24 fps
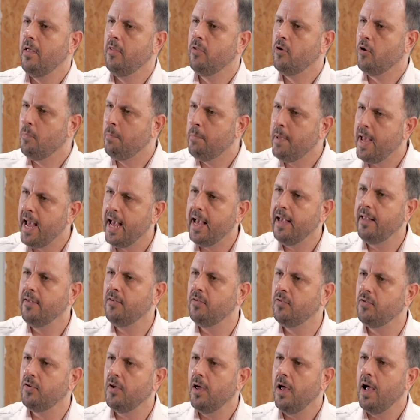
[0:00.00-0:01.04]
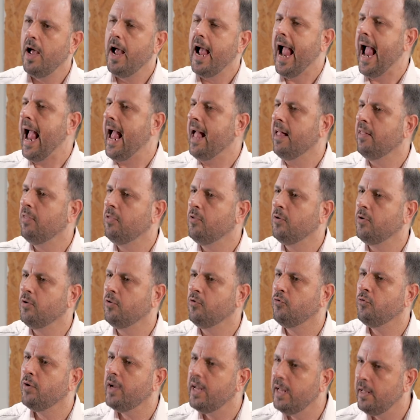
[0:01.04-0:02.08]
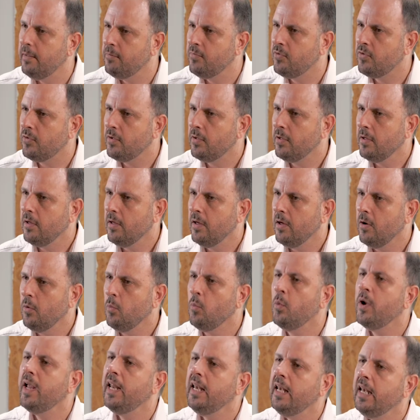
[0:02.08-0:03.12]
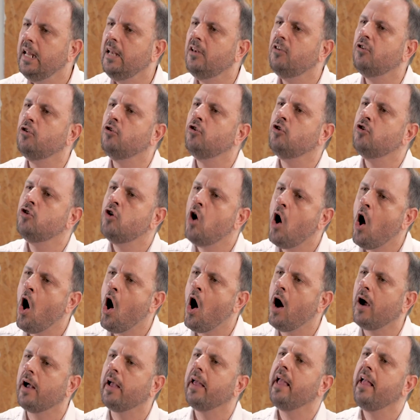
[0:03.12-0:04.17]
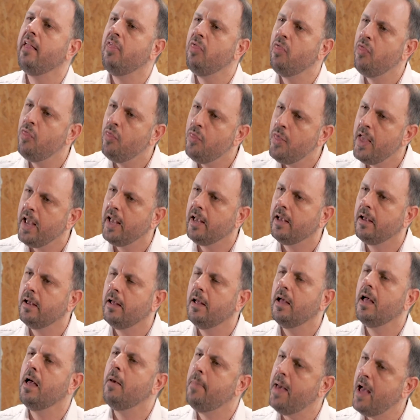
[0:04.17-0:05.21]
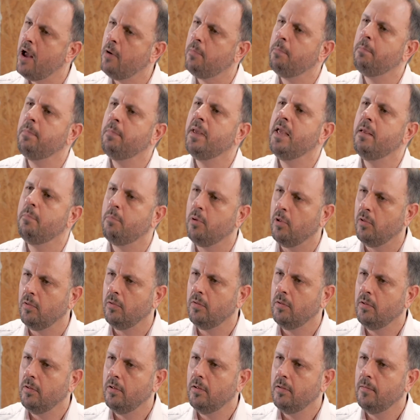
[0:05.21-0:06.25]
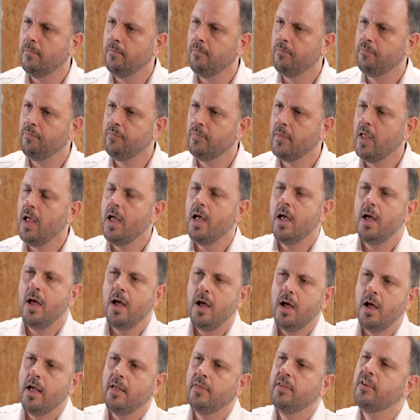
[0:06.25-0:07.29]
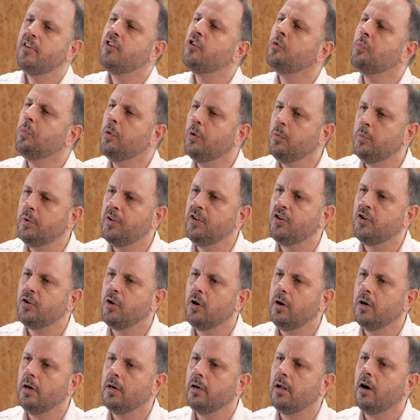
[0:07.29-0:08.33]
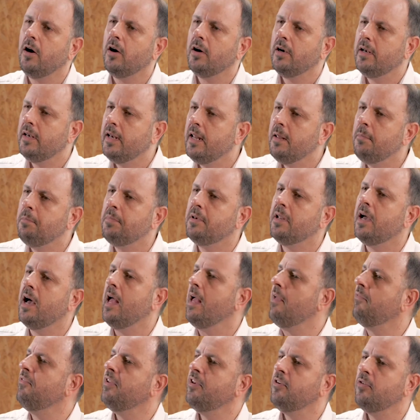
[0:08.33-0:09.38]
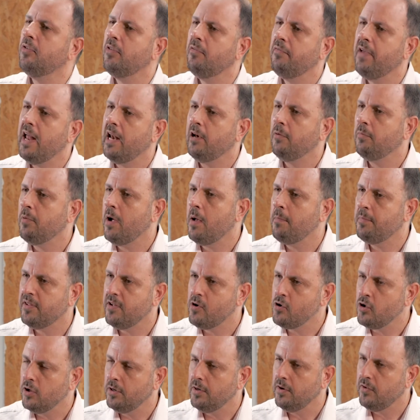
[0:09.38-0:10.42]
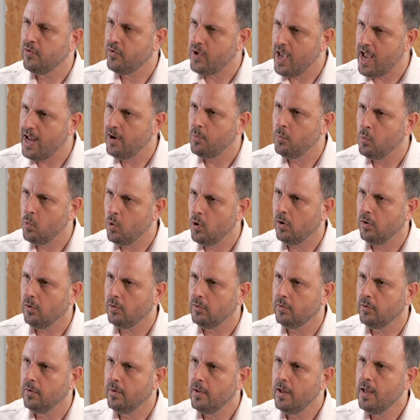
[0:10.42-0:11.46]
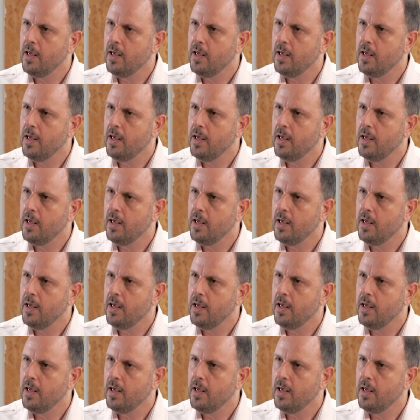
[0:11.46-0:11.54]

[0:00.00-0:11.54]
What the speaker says: their pains and their dreams, we need to talk and think about people. And this is where we start our deep dive into the value proposition design world.